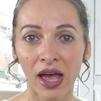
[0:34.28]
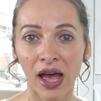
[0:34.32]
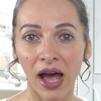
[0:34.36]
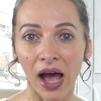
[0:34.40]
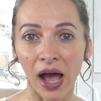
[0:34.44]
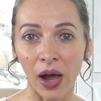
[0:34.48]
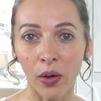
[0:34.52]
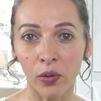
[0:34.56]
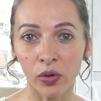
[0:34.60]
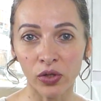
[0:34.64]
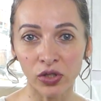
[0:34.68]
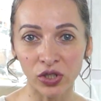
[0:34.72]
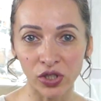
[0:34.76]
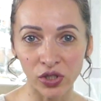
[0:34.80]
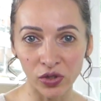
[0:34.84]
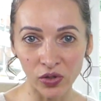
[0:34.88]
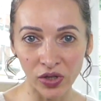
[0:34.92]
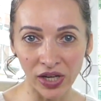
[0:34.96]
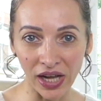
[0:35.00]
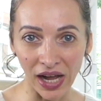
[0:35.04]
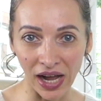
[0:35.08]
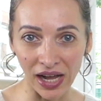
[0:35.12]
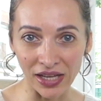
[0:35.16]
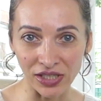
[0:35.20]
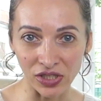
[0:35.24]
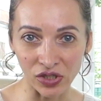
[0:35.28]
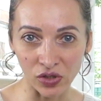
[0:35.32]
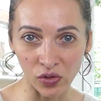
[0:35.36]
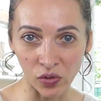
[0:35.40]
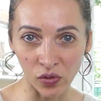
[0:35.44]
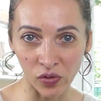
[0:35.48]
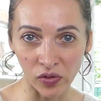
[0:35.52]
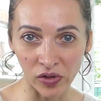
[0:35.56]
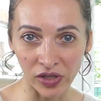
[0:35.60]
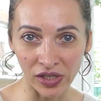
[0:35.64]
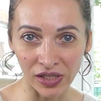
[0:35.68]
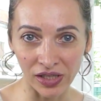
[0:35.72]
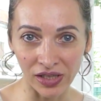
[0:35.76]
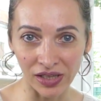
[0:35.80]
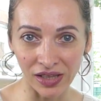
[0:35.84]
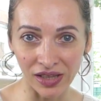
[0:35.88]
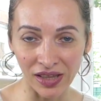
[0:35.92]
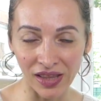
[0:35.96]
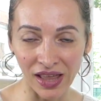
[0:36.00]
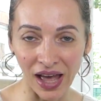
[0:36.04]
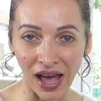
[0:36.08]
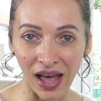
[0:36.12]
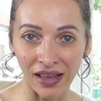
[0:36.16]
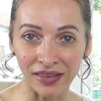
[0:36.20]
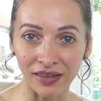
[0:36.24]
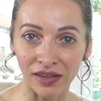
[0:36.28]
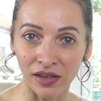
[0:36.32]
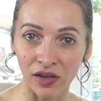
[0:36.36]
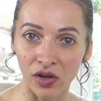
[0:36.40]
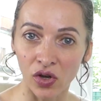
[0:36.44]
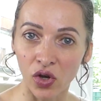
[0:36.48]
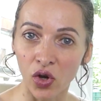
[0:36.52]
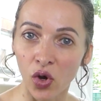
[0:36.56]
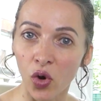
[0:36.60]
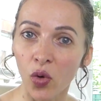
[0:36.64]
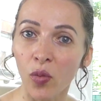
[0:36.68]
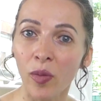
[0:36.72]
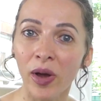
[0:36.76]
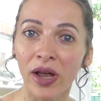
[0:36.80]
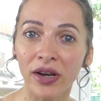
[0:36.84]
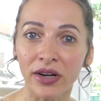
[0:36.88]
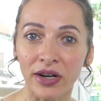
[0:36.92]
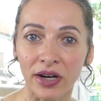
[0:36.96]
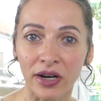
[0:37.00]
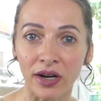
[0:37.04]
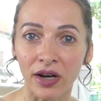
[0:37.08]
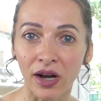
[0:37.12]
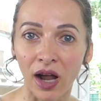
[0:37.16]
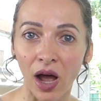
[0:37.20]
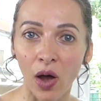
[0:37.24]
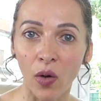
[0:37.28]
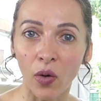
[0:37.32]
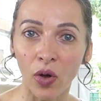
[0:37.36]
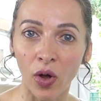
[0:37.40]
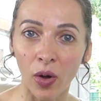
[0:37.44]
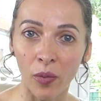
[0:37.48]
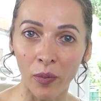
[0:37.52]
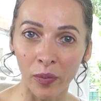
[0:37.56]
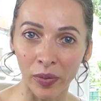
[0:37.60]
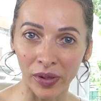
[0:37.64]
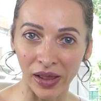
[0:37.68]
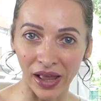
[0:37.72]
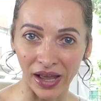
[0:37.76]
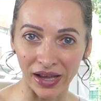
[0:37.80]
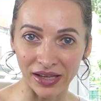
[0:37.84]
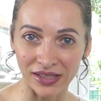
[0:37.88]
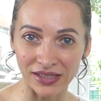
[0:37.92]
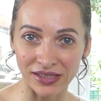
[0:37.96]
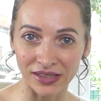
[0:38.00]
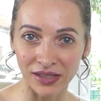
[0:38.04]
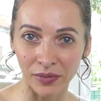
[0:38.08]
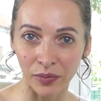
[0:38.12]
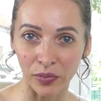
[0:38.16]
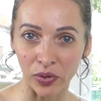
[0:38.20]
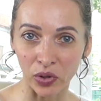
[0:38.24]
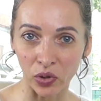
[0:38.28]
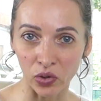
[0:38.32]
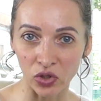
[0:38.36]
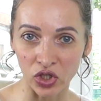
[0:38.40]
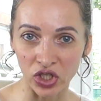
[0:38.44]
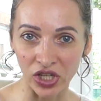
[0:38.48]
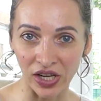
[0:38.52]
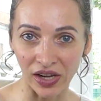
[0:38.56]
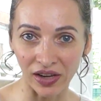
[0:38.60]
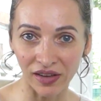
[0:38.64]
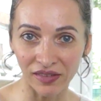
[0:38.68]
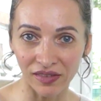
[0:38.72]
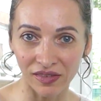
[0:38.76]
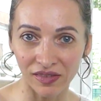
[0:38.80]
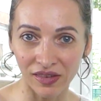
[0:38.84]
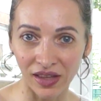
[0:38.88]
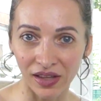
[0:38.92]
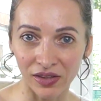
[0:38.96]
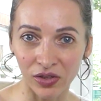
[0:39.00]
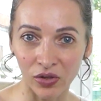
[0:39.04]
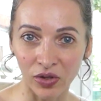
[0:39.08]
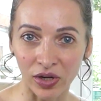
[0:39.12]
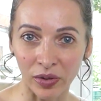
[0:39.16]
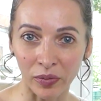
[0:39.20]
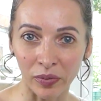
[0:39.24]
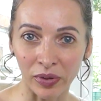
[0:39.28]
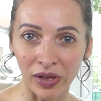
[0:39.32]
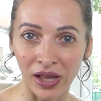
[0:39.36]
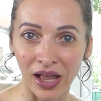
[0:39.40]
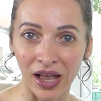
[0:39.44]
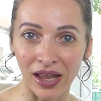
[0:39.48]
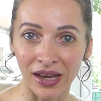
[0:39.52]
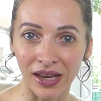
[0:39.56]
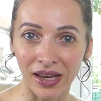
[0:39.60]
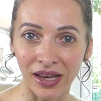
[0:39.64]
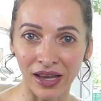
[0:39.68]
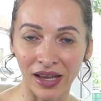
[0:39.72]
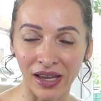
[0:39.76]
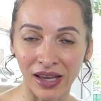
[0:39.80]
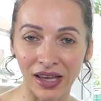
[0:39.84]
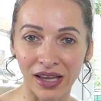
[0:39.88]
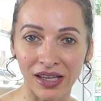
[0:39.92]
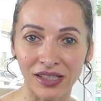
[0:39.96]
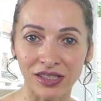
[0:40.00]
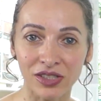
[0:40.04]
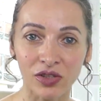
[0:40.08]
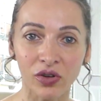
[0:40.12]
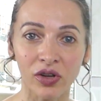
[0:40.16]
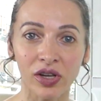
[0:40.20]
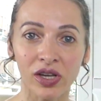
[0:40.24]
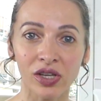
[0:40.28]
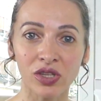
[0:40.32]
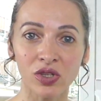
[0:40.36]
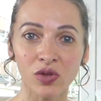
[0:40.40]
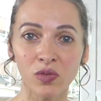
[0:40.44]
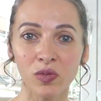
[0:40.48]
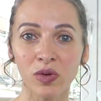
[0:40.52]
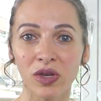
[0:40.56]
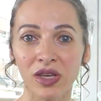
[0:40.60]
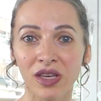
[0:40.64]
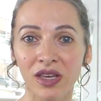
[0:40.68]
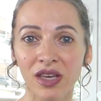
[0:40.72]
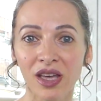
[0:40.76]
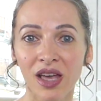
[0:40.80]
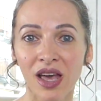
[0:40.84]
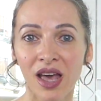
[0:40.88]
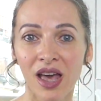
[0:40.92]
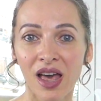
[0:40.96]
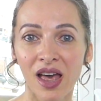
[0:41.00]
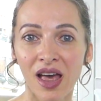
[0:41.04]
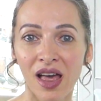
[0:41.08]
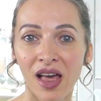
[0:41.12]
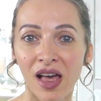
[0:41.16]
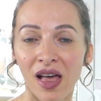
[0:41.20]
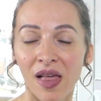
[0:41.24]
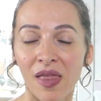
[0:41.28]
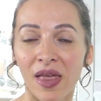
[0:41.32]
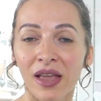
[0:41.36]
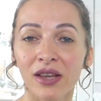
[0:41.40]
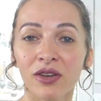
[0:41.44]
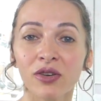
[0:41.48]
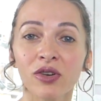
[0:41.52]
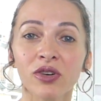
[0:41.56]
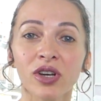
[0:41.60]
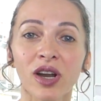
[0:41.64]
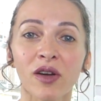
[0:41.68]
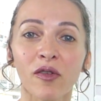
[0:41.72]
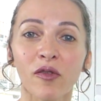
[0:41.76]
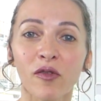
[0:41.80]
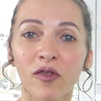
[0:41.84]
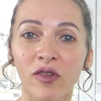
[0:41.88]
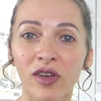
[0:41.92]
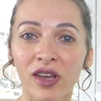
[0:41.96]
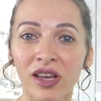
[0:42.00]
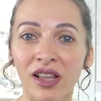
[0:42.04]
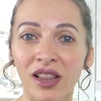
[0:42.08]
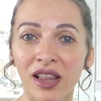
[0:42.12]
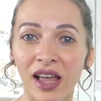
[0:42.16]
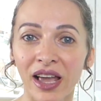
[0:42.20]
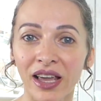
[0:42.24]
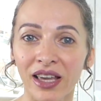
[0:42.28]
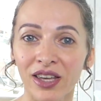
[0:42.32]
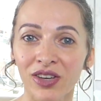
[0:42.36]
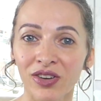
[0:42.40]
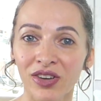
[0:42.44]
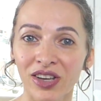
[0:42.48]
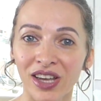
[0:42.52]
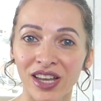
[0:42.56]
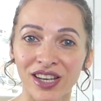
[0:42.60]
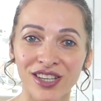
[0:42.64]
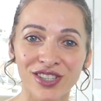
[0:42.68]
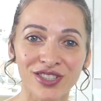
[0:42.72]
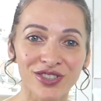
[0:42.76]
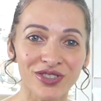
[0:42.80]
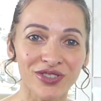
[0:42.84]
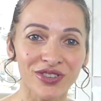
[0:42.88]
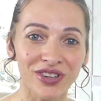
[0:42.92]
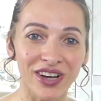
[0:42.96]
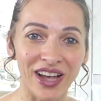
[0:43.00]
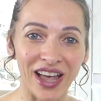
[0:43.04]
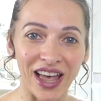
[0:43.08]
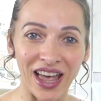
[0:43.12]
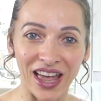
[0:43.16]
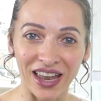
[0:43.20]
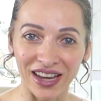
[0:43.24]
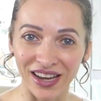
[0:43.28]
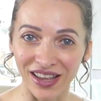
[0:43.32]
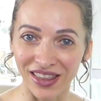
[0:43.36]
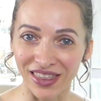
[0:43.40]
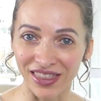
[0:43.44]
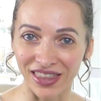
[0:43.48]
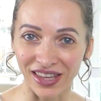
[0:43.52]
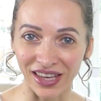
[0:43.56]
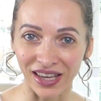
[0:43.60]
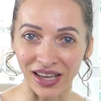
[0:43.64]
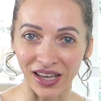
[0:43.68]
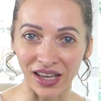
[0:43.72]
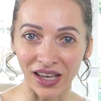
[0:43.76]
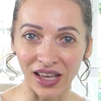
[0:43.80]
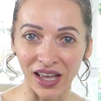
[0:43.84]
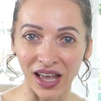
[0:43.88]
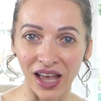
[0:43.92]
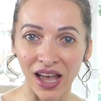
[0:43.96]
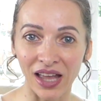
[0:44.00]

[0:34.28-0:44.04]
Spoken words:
I want you guys to feel that no matter how complex the project that you are planning is going to be, that you're gonna feel like you can do anything.